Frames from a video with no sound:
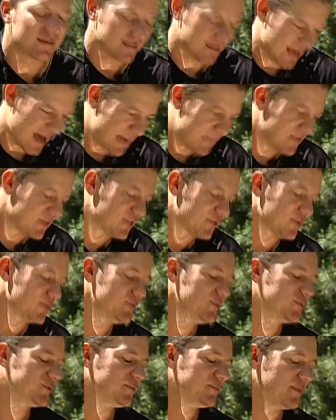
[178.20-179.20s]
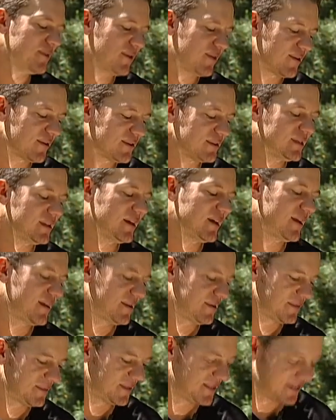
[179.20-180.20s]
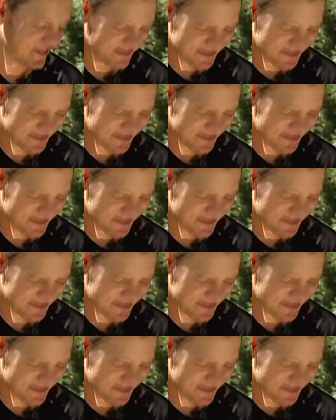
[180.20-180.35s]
Got me through some hard times.